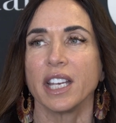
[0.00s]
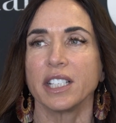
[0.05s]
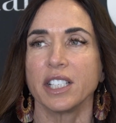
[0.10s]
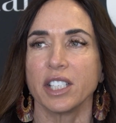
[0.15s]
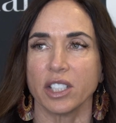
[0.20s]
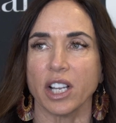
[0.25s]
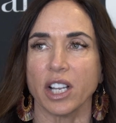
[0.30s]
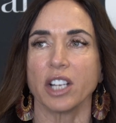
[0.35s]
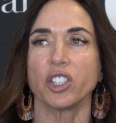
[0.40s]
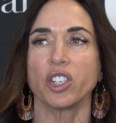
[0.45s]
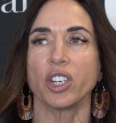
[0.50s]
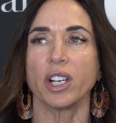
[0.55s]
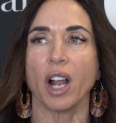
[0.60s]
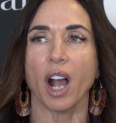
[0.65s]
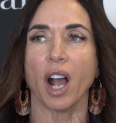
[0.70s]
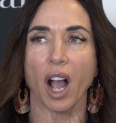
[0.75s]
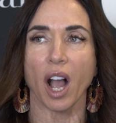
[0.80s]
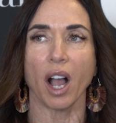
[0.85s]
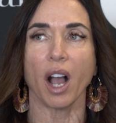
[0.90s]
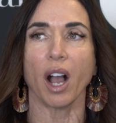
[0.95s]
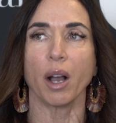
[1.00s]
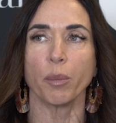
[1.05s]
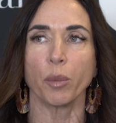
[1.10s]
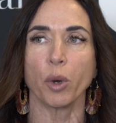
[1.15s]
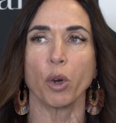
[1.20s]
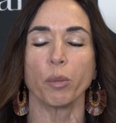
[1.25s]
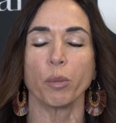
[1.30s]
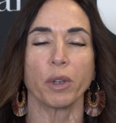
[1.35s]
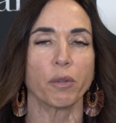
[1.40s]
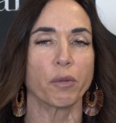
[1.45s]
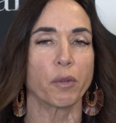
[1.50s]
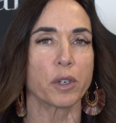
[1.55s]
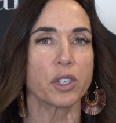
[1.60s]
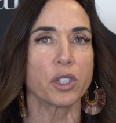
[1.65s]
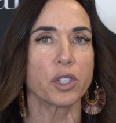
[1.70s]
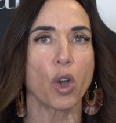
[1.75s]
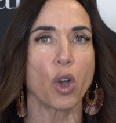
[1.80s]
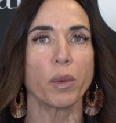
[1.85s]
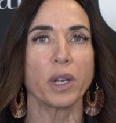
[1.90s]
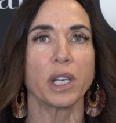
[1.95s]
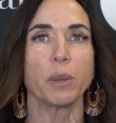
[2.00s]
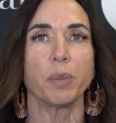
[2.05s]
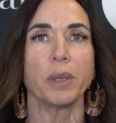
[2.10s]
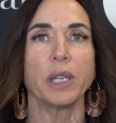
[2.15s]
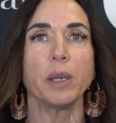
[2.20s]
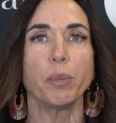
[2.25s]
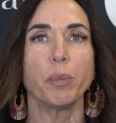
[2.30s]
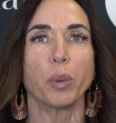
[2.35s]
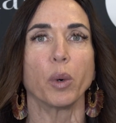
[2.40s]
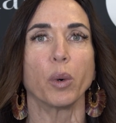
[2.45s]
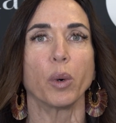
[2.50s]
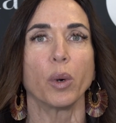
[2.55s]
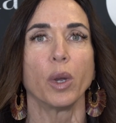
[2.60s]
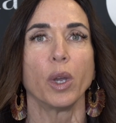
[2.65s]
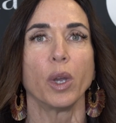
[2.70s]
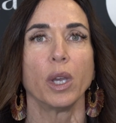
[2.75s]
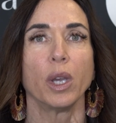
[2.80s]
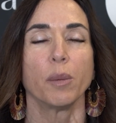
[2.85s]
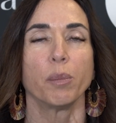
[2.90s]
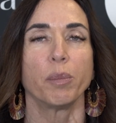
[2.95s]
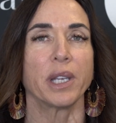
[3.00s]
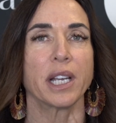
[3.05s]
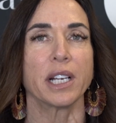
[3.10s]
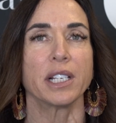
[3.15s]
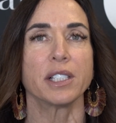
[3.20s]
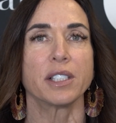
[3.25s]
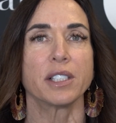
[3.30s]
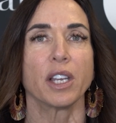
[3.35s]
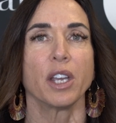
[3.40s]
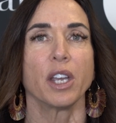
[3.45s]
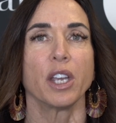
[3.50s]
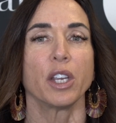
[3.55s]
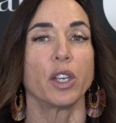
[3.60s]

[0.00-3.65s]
such an aha moment for so many people because